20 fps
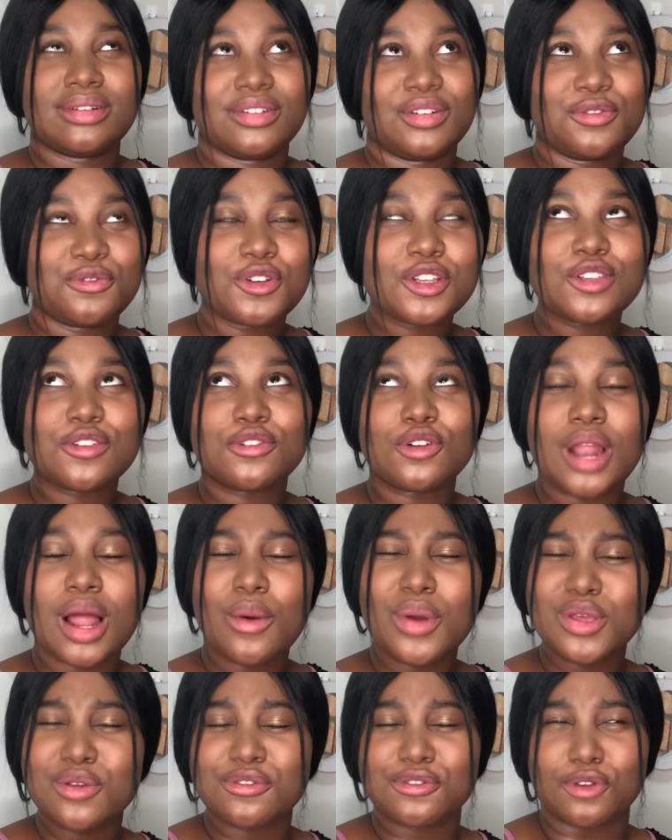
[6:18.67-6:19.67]
First of all, how
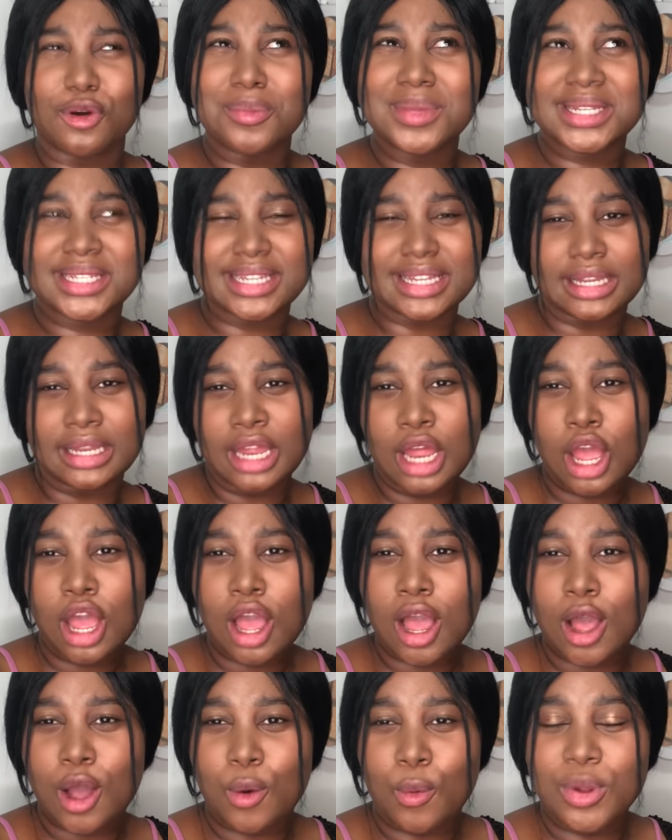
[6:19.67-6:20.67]
are you vomiting
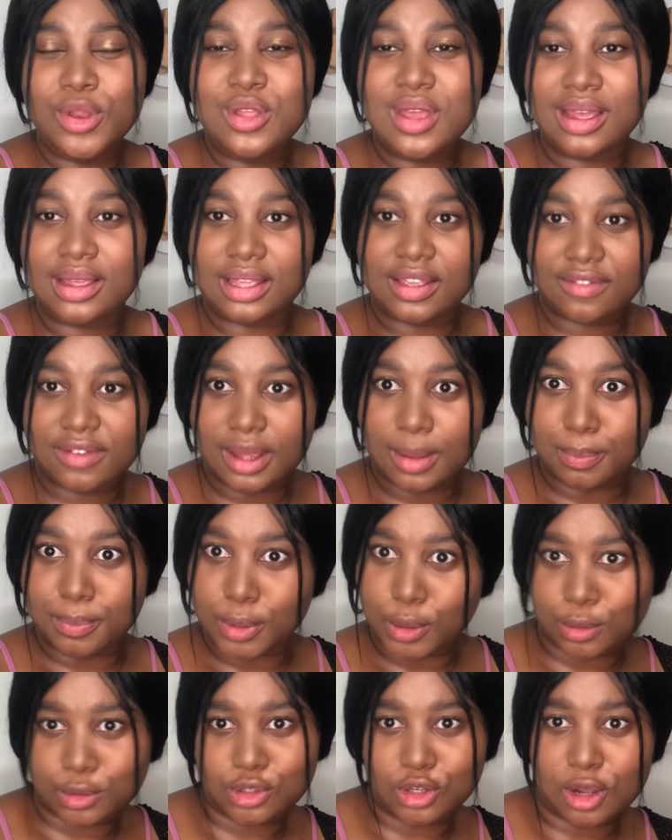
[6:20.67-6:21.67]
when you are giving a
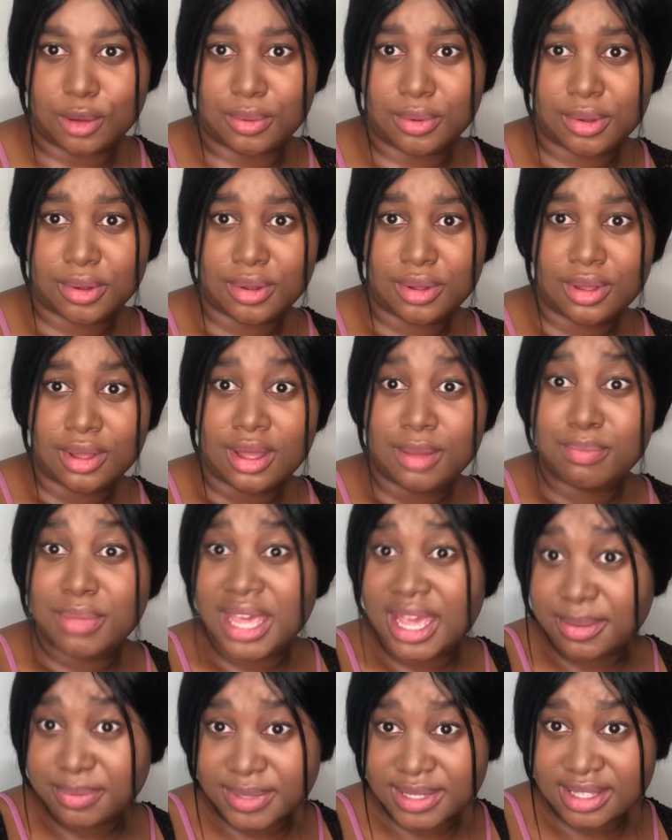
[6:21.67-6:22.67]
blowjob?
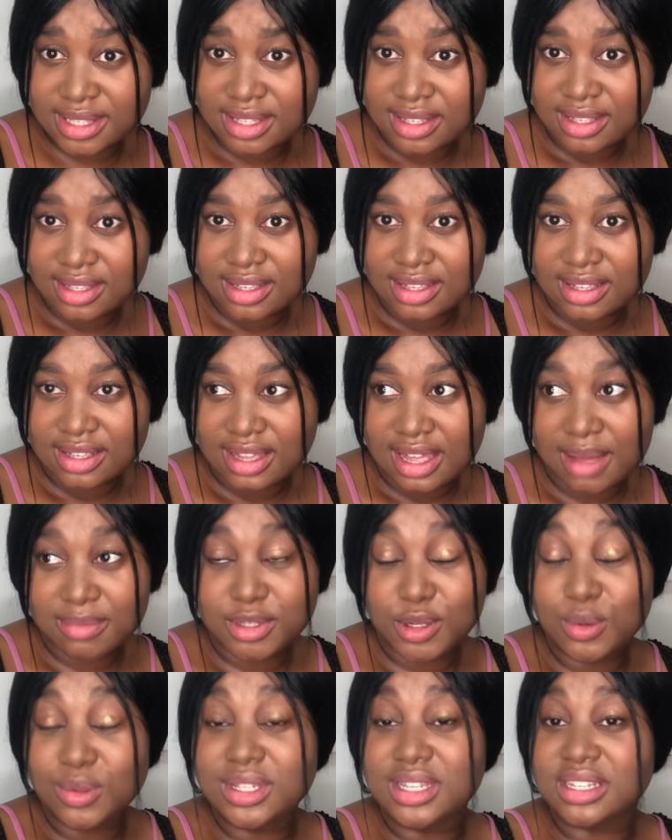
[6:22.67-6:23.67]
Babes, I'm
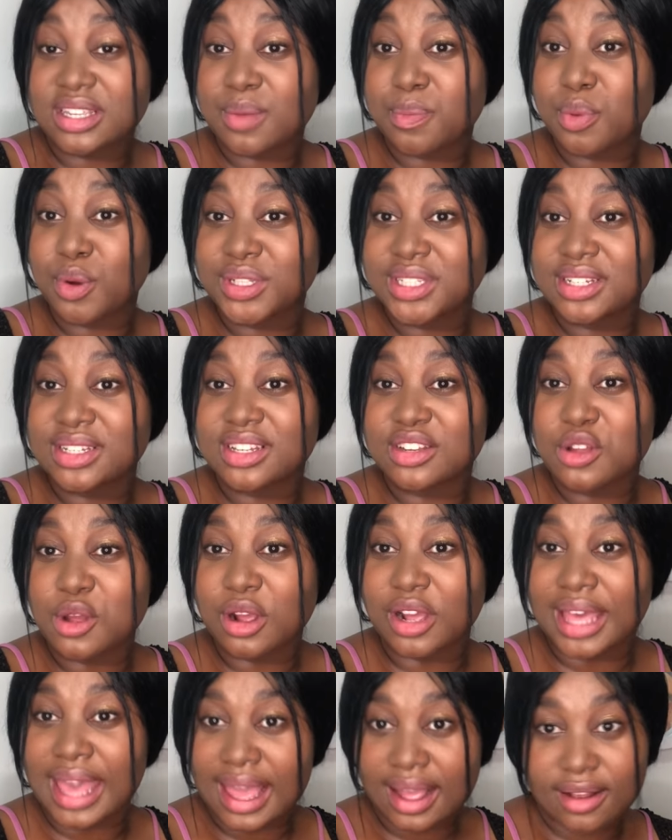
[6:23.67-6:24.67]
so disappointed in your
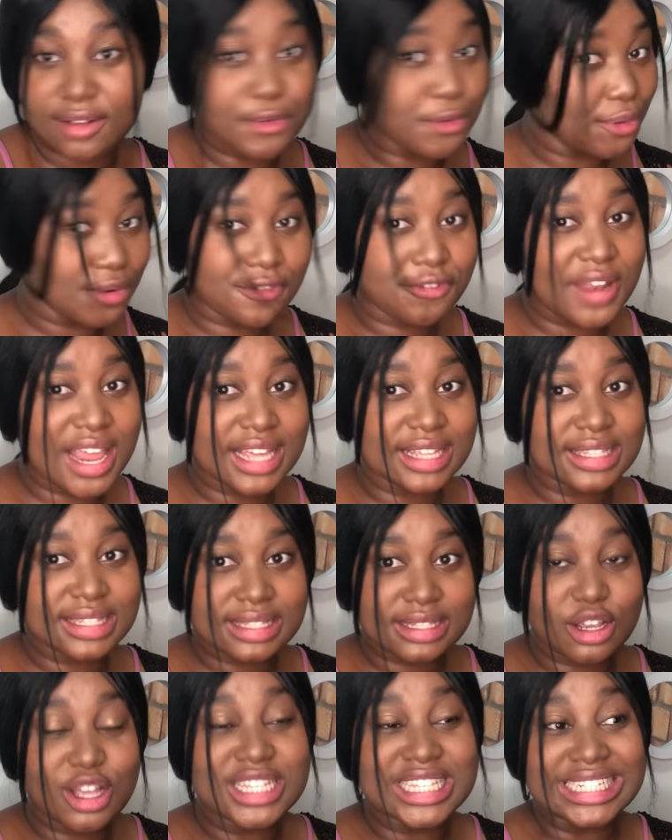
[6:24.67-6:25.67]
gag reflex
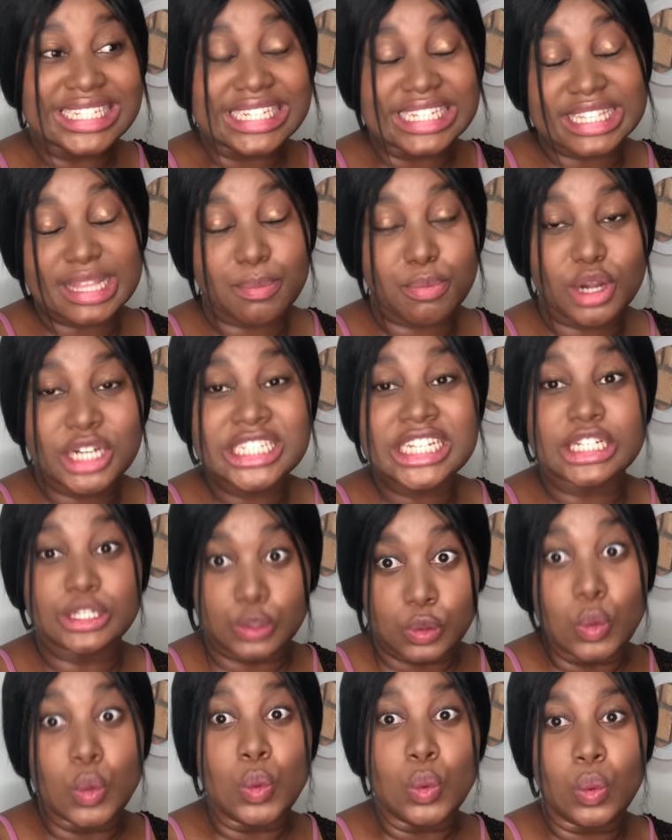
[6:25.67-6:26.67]
because it disappointed
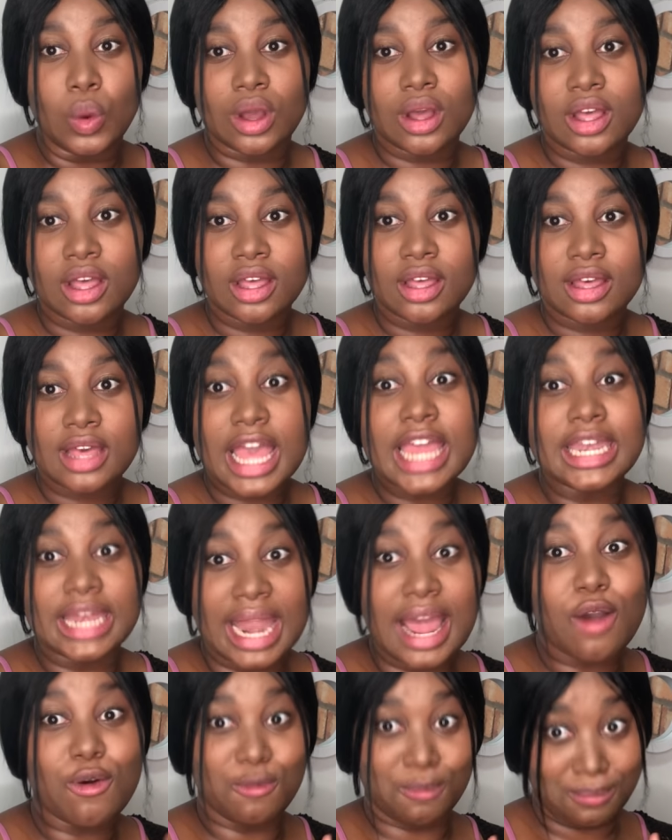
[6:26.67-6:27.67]
you. And
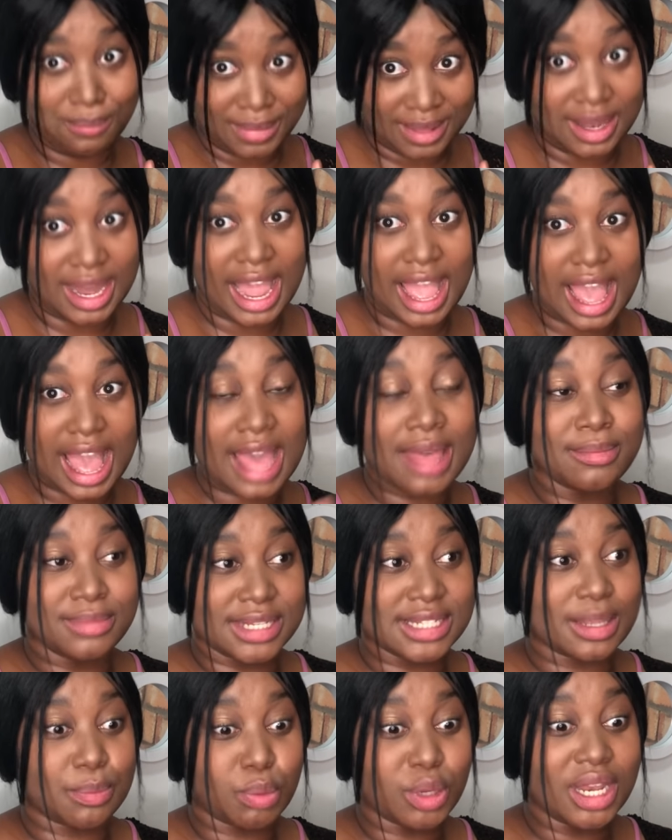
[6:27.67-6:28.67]
now I'm
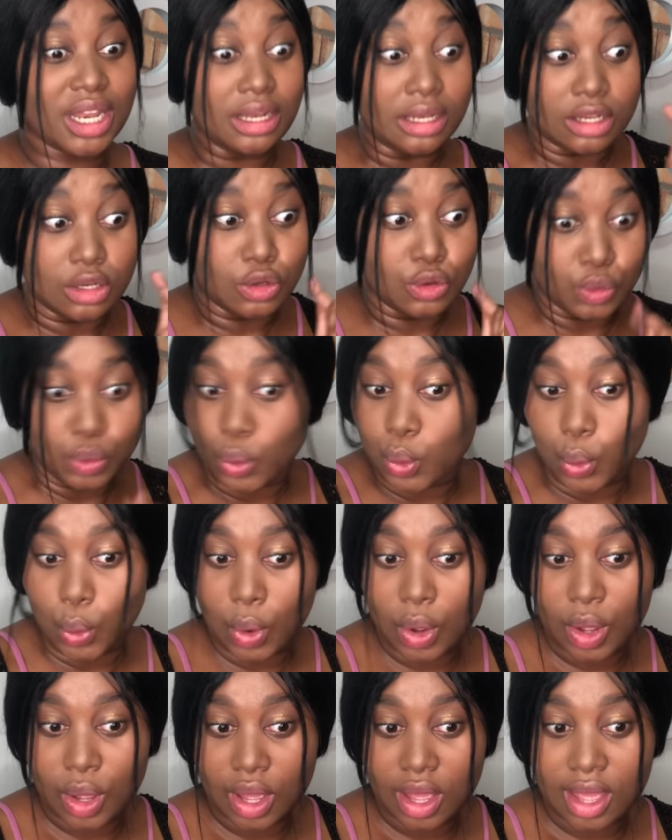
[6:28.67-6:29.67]
disappointed in you.
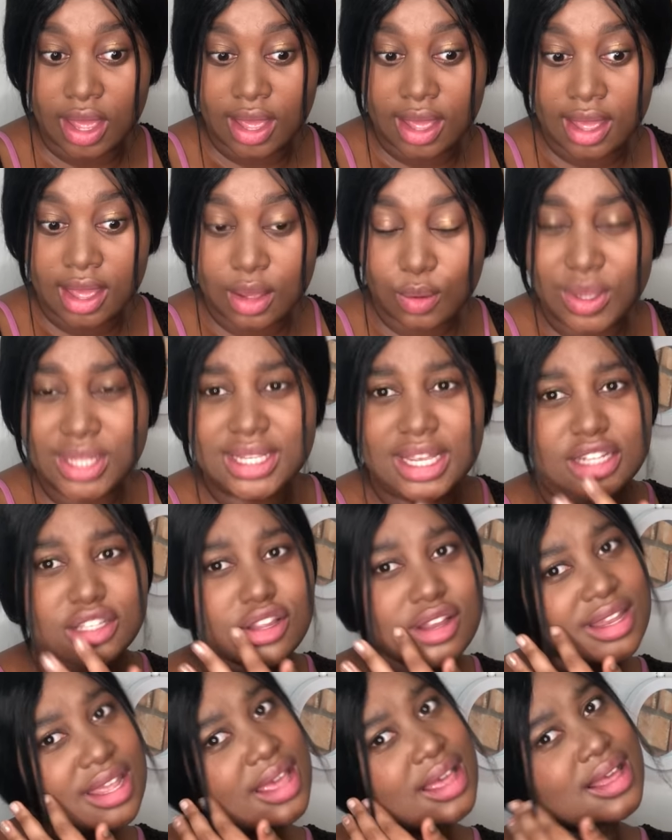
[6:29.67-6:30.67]
What's going
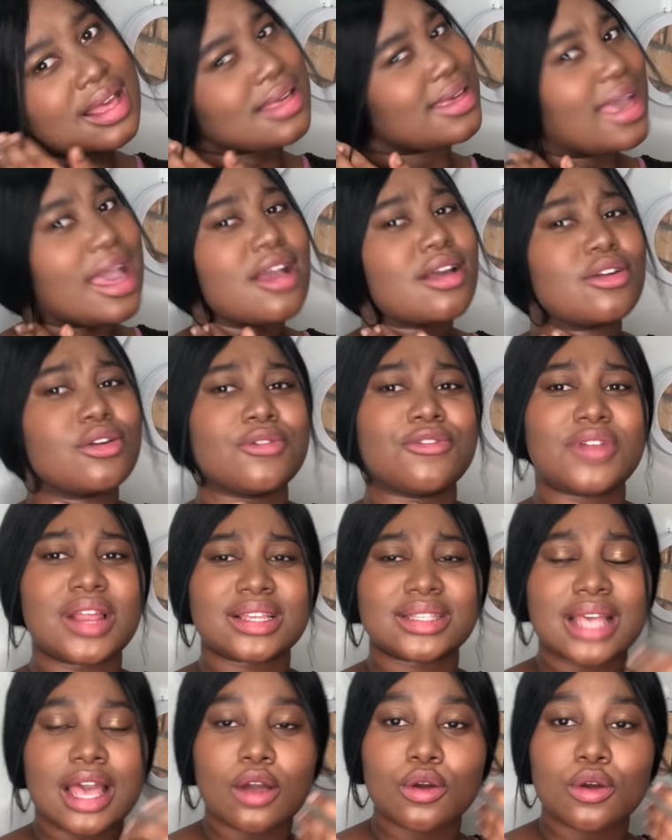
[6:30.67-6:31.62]
on, gag reflex?